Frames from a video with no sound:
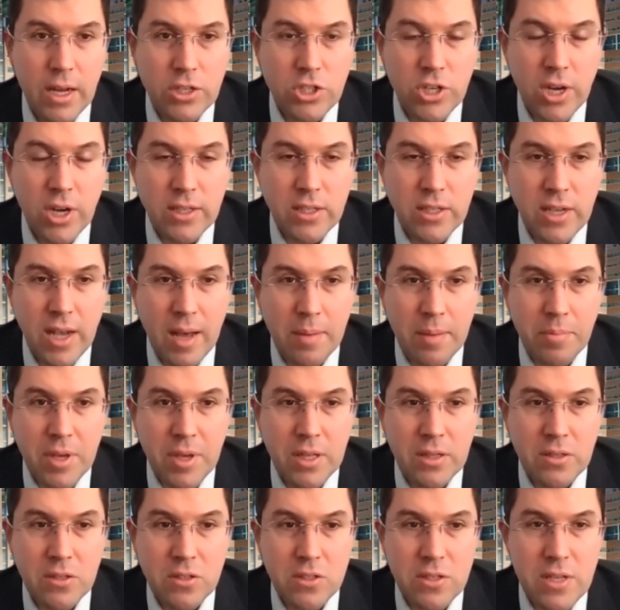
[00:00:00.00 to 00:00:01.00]
Johns
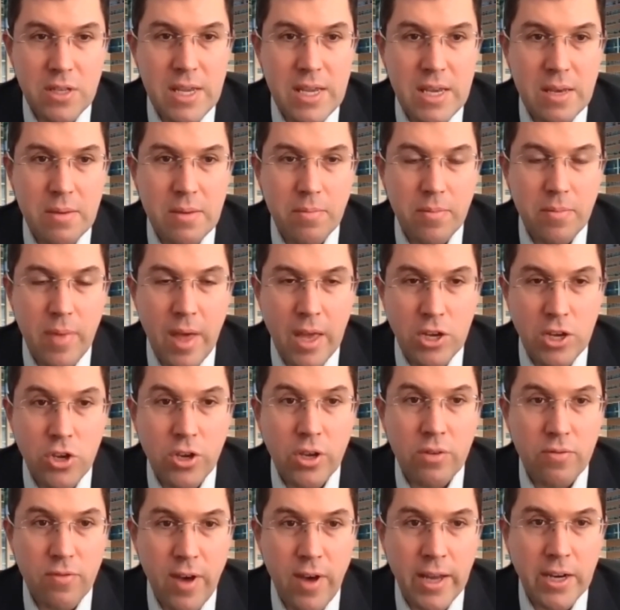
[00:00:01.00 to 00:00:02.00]
Hopkins team, and you
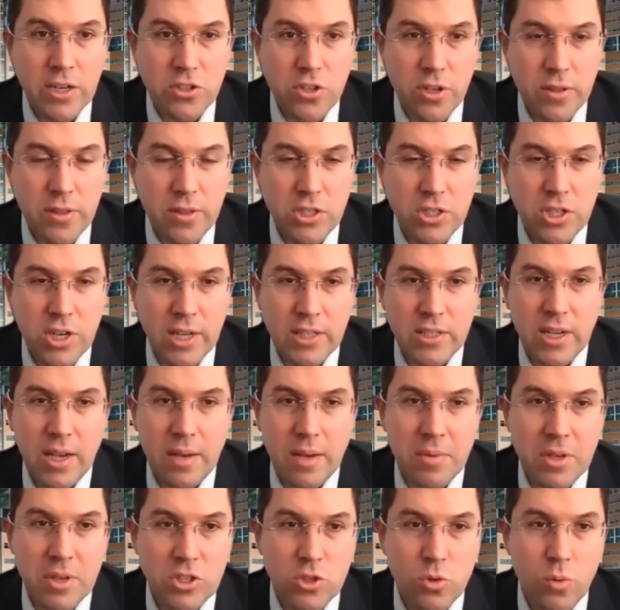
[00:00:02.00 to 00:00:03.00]
can find us on the Johns
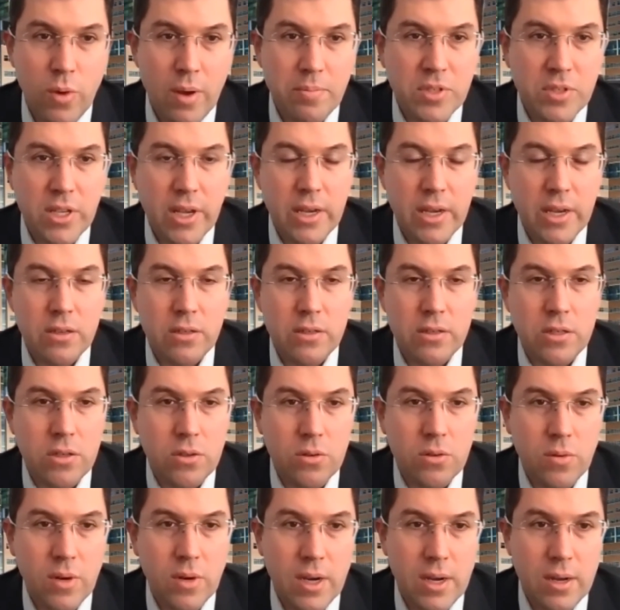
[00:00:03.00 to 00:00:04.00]
Hopkins website
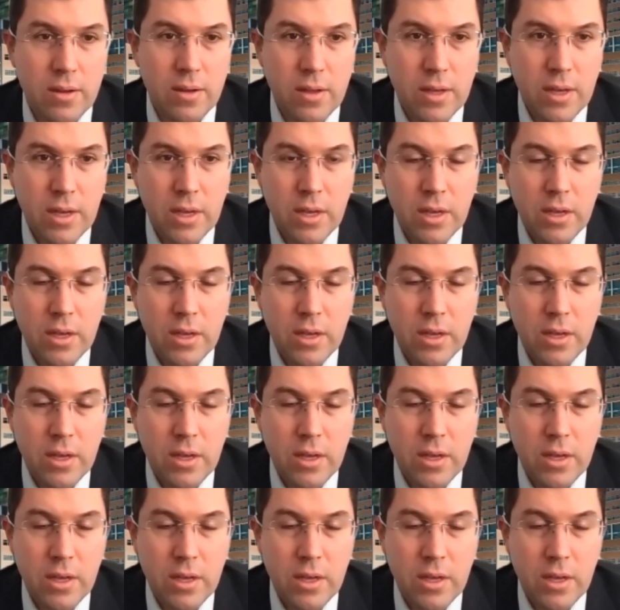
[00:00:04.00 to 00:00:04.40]
through our